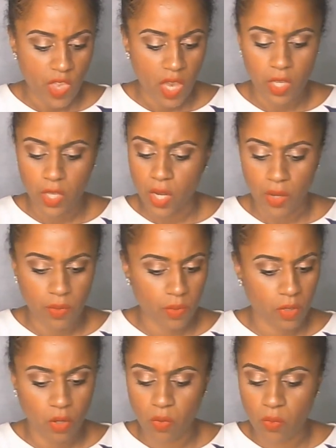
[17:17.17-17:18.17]
you know,
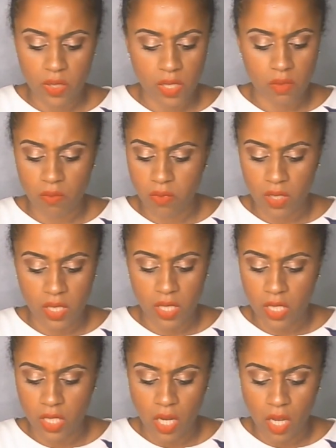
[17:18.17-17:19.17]
court was,
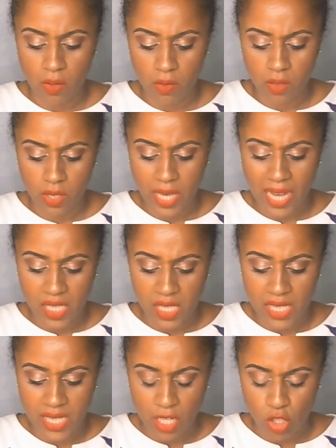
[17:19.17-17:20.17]
you know, you had to
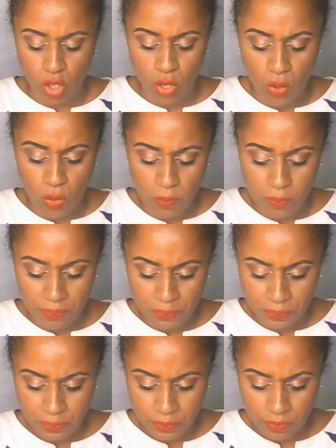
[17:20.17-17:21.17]
attend court
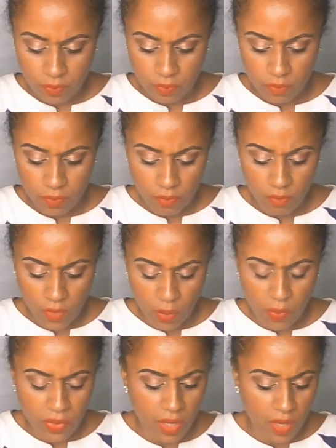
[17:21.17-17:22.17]

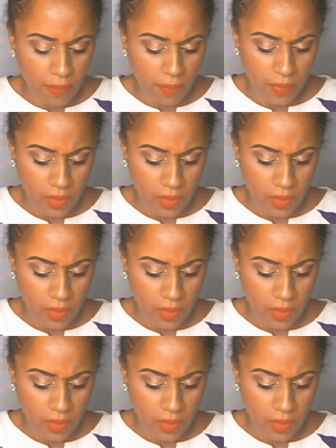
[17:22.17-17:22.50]
with them.